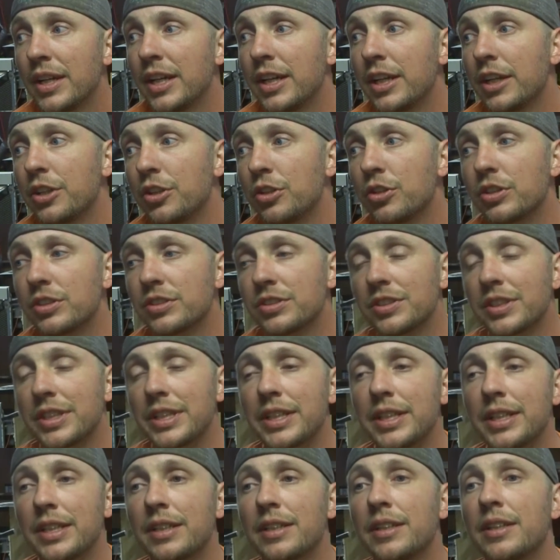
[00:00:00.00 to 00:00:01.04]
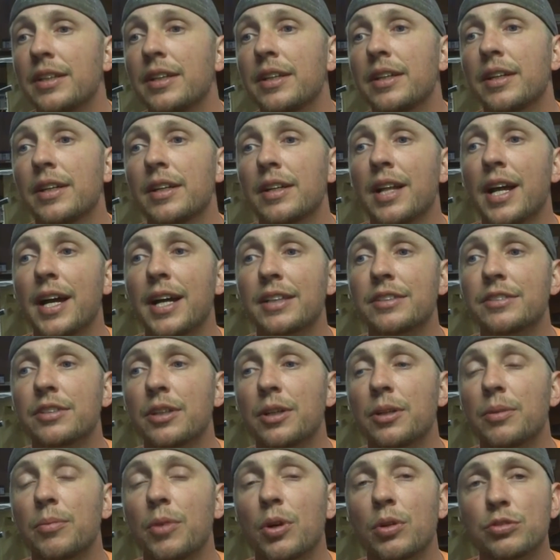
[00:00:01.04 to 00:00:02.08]
You can see, like
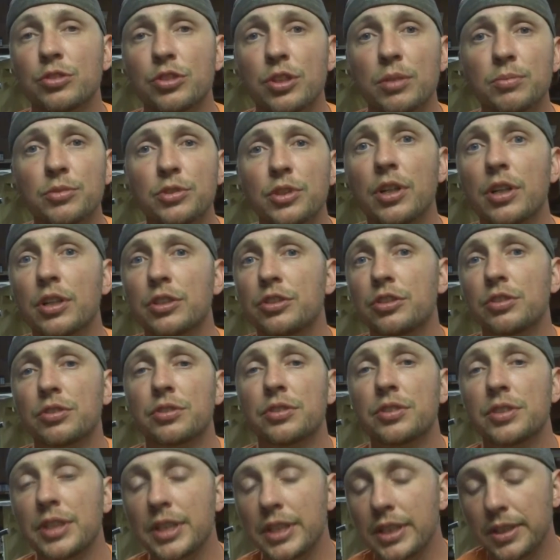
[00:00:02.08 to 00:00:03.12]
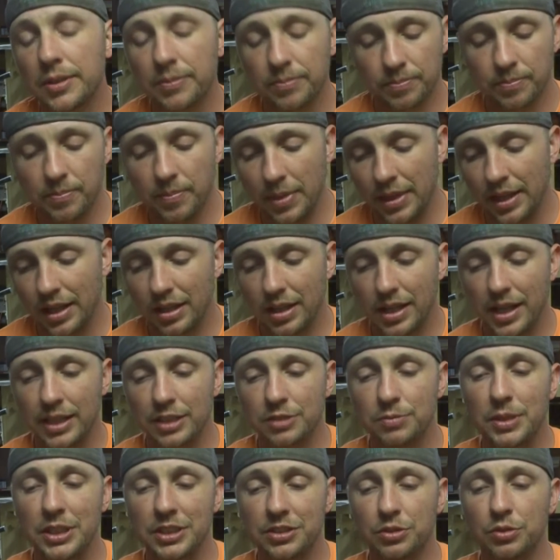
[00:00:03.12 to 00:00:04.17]
on some trucks, you'll see, like
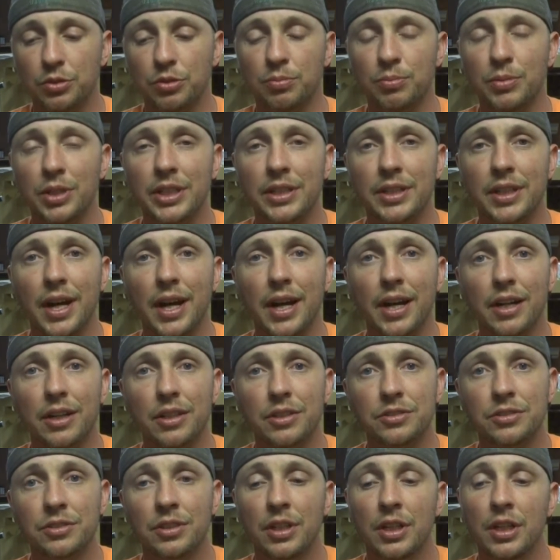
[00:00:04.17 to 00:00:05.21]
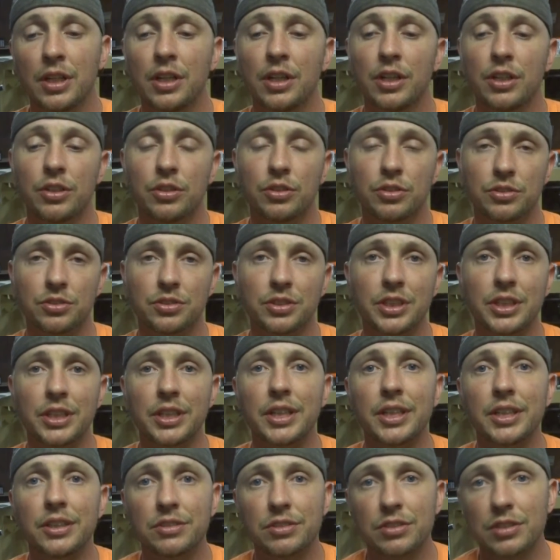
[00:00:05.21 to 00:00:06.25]
especially with mud tires, you'll see
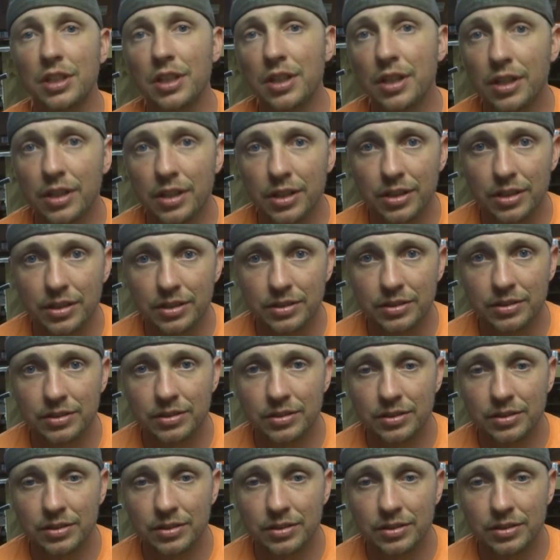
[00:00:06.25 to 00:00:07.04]
each lug,